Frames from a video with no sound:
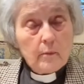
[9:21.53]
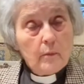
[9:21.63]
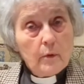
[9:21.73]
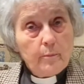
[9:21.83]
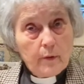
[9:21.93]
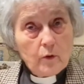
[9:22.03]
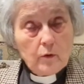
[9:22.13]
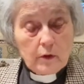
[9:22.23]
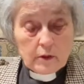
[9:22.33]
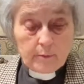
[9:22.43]
were born
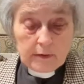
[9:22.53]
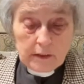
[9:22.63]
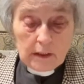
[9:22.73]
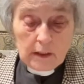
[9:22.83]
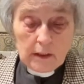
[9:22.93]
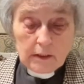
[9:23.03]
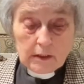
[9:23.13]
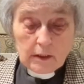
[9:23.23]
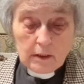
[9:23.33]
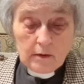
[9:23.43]
at a particular
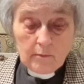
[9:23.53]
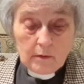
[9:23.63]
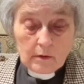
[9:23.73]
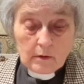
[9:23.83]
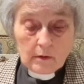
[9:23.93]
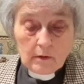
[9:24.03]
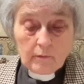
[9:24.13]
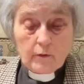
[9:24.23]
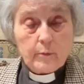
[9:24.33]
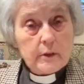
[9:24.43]
time
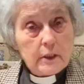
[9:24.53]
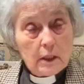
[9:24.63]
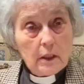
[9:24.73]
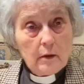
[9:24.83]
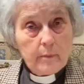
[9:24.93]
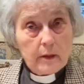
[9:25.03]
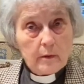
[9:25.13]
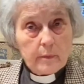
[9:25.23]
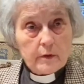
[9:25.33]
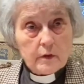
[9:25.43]
for a particular
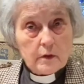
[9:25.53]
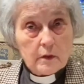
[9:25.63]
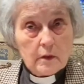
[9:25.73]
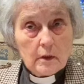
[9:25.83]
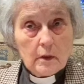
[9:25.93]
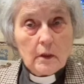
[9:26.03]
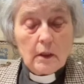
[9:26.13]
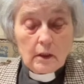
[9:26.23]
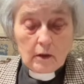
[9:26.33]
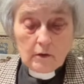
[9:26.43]
purpose
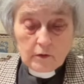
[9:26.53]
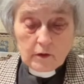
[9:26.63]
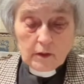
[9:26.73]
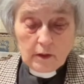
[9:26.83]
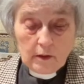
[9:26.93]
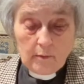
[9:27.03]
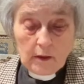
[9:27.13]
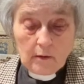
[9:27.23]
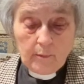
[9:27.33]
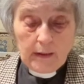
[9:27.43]
in God's timing
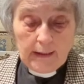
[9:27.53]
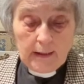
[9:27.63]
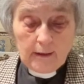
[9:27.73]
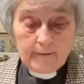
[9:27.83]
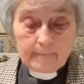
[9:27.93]
and plan.